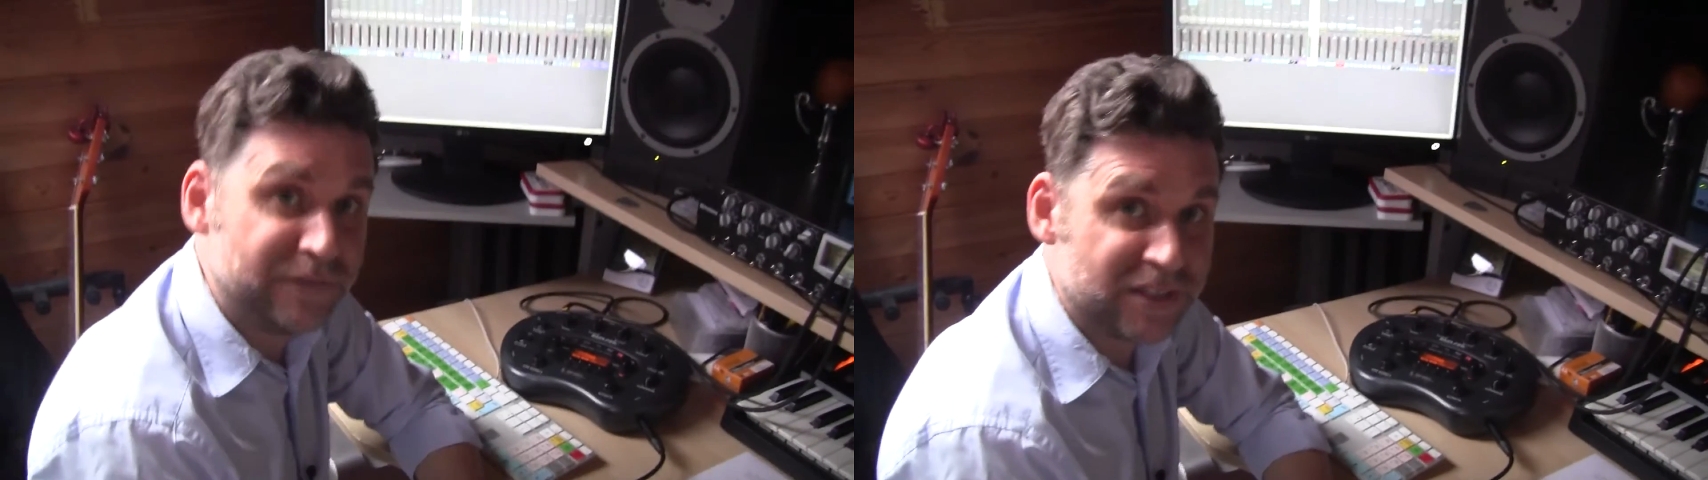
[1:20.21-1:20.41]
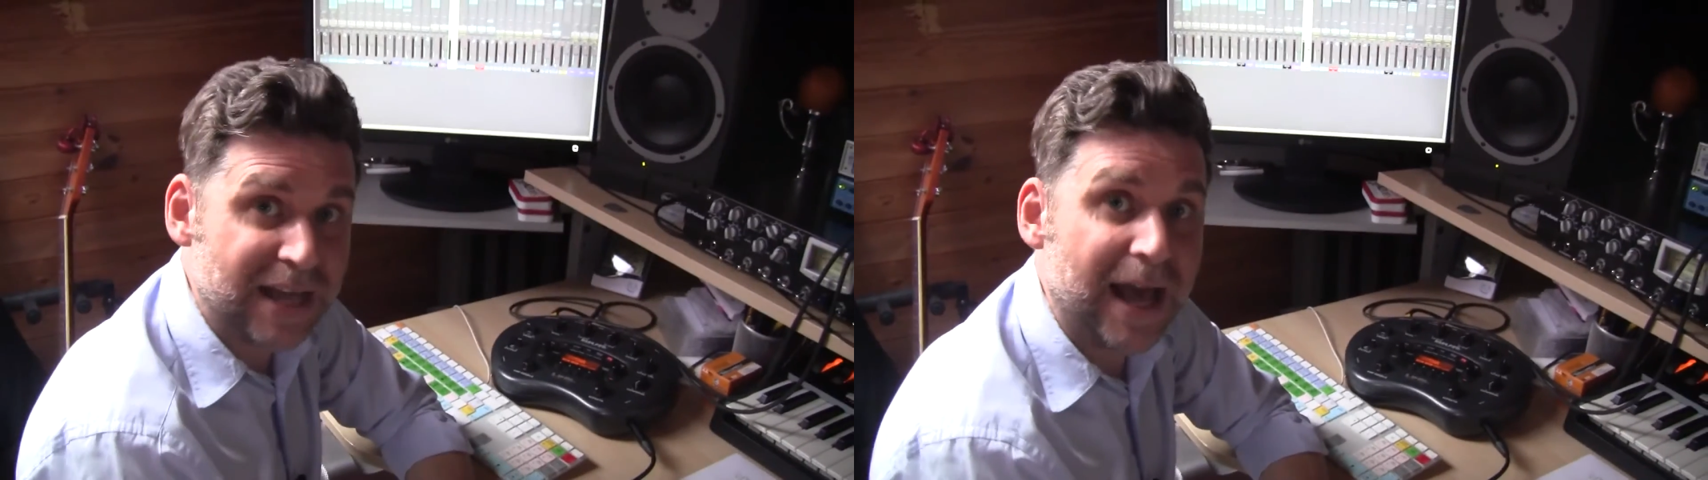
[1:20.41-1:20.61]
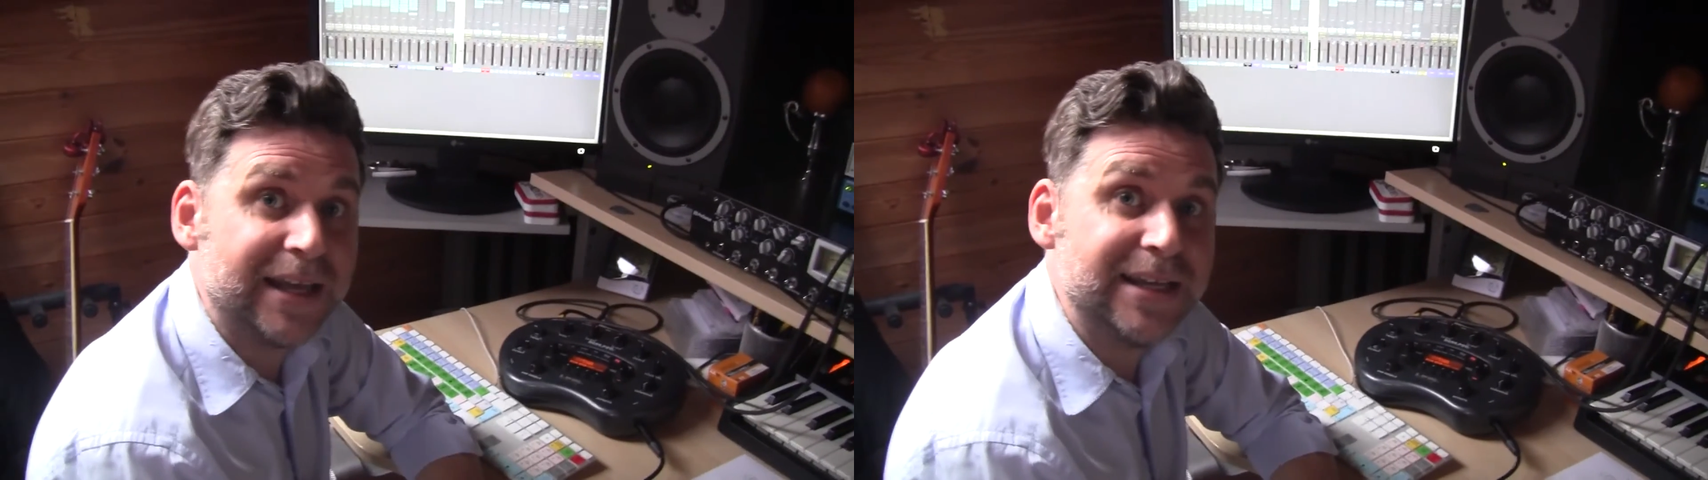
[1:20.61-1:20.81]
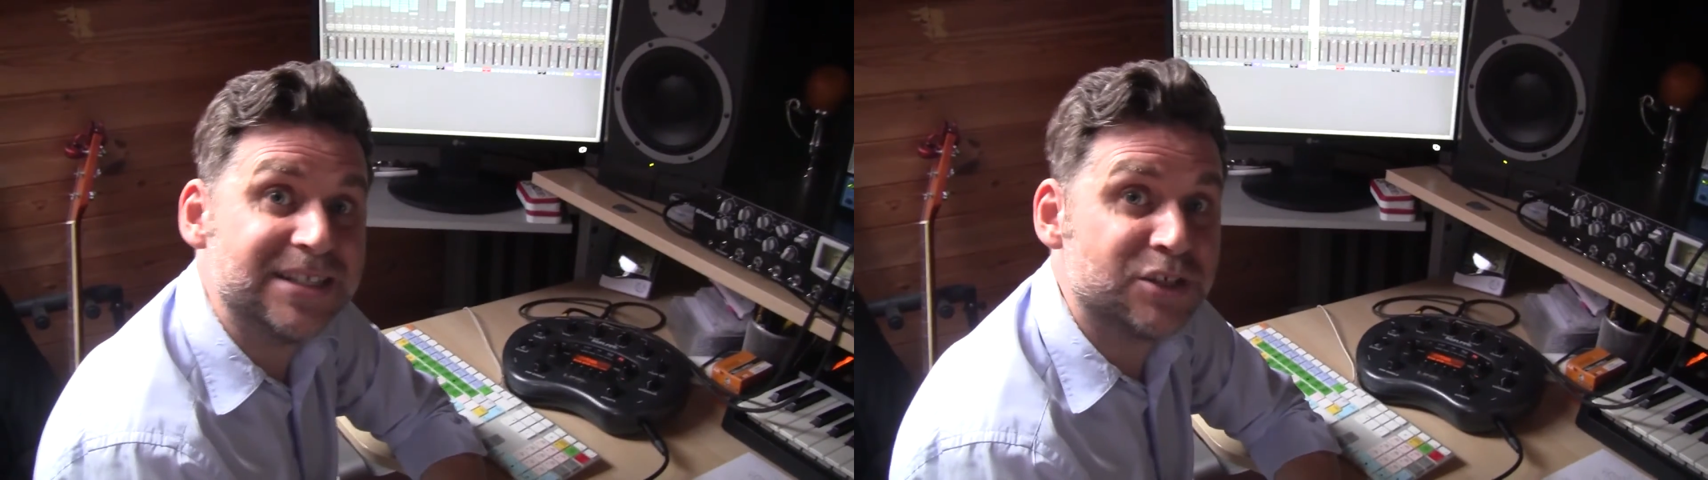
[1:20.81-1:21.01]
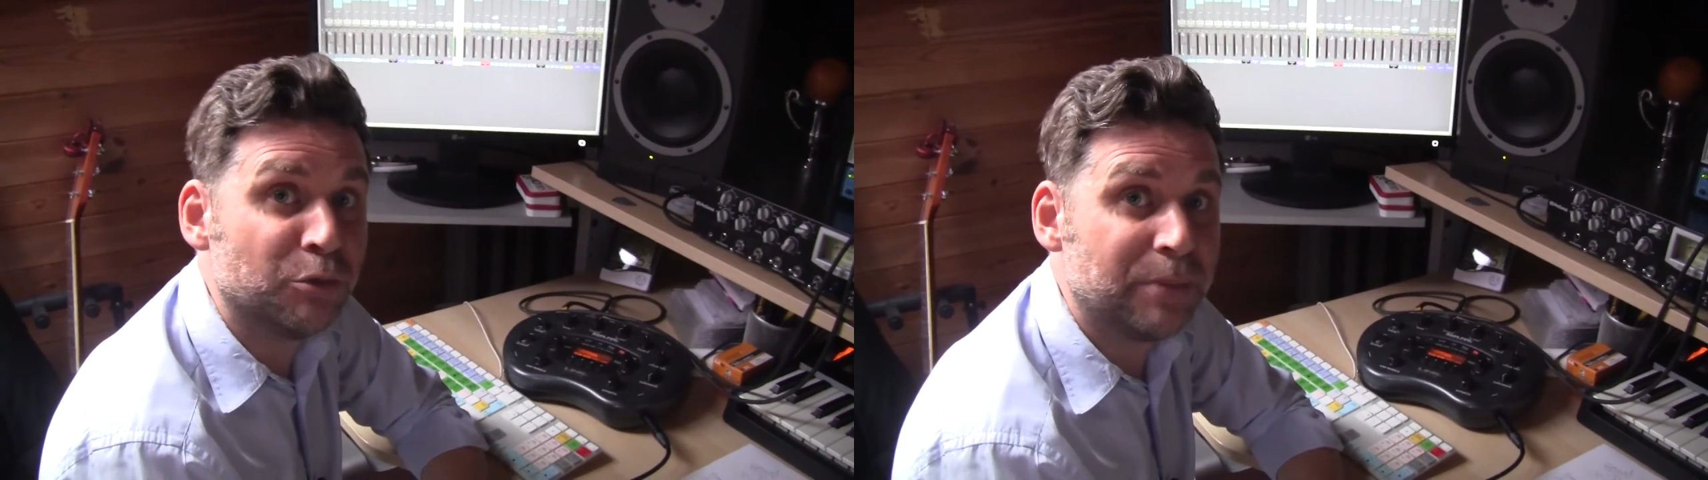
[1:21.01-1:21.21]
of today
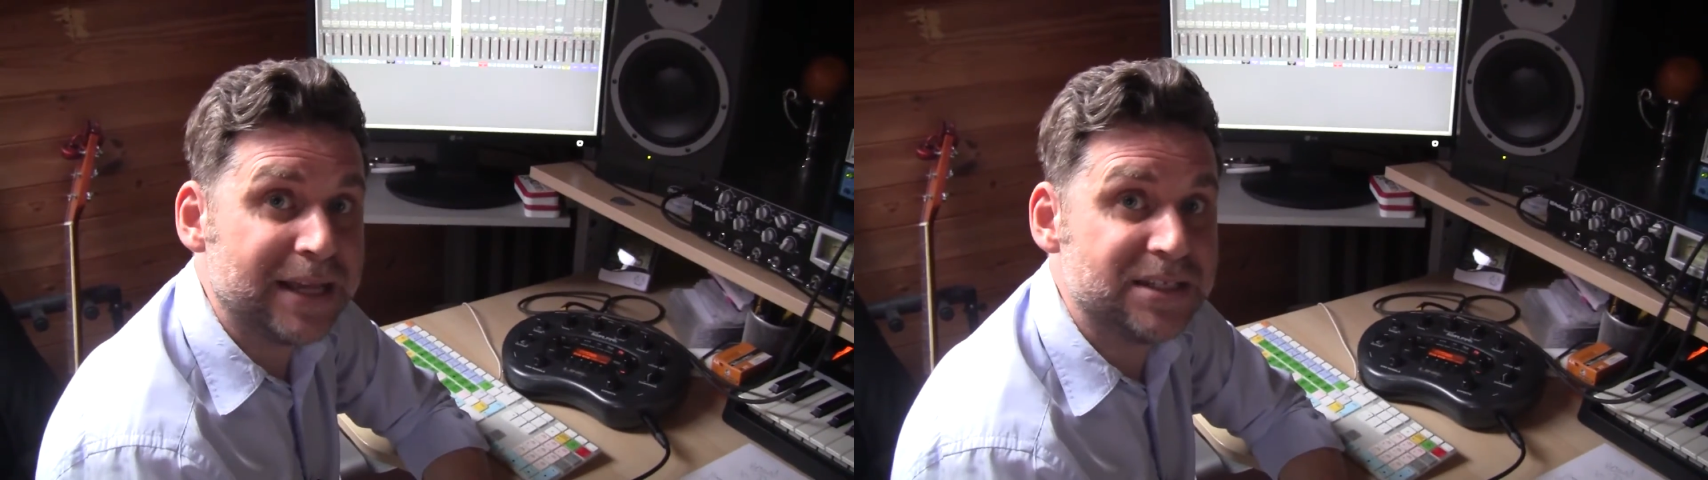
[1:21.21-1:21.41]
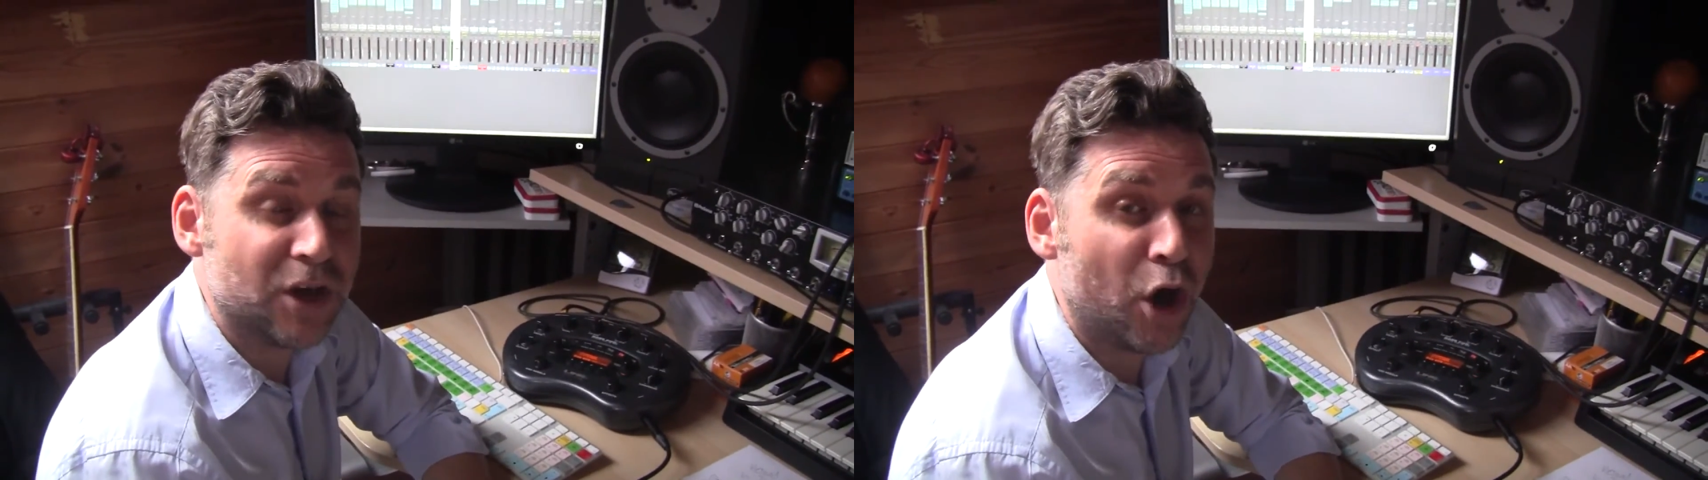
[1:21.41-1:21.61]
is to replace